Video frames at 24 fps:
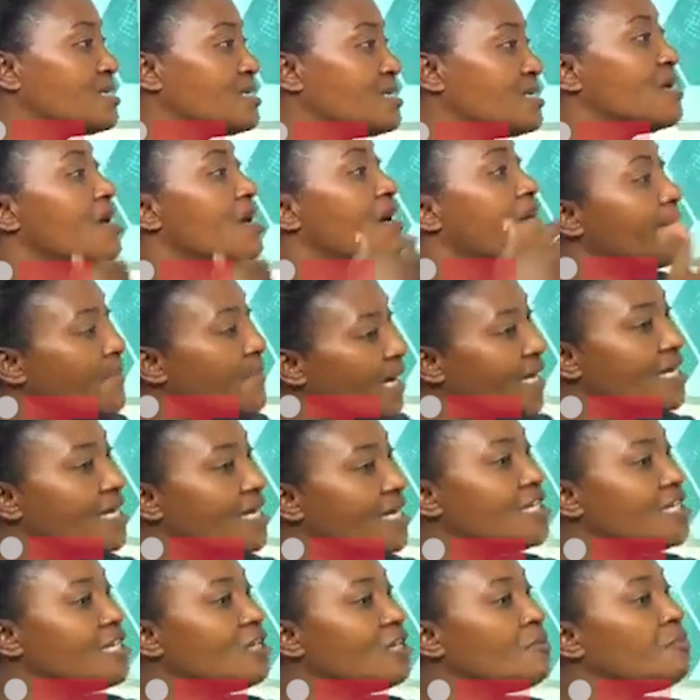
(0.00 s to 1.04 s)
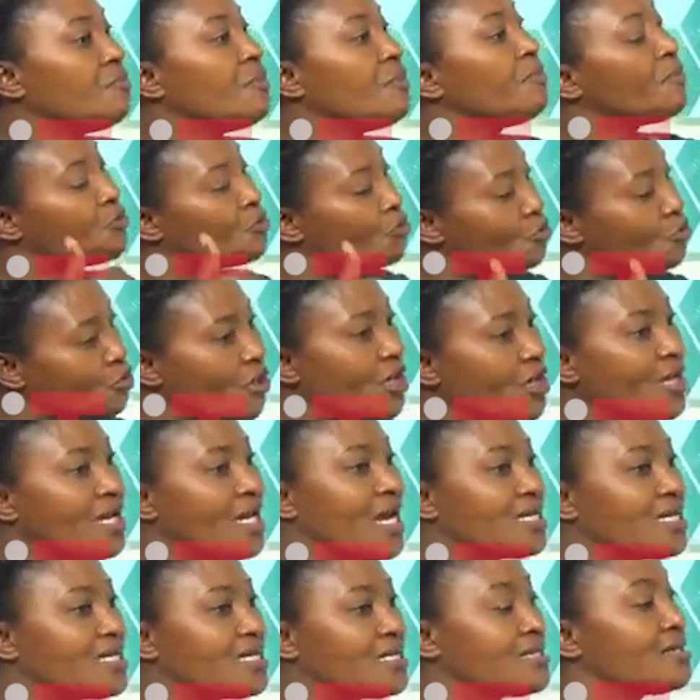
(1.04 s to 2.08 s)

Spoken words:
marketing people to join us